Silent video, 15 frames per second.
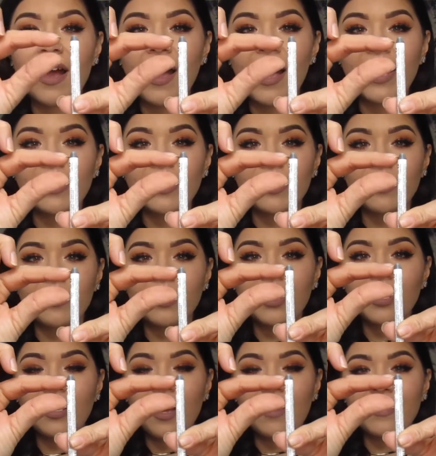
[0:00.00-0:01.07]
I
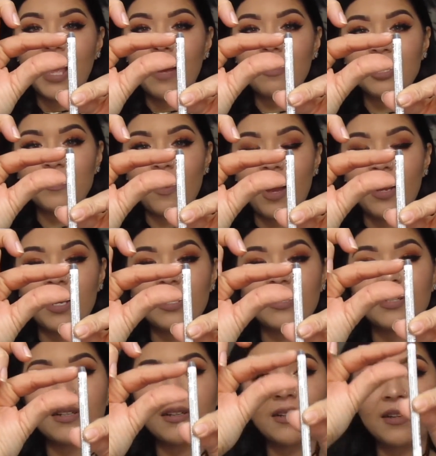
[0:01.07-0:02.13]
literally got that much
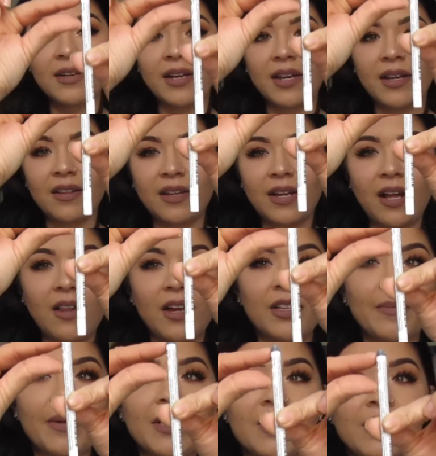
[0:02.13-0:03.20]
product. Look how long
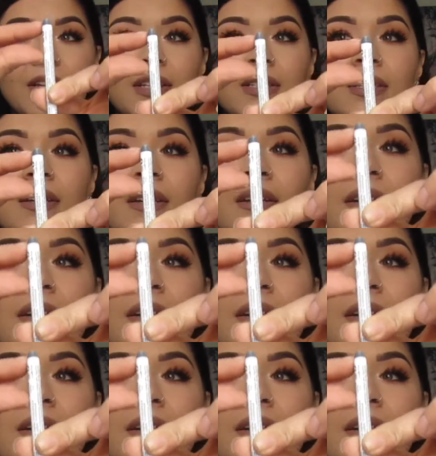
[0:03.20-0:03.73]
the pencil is.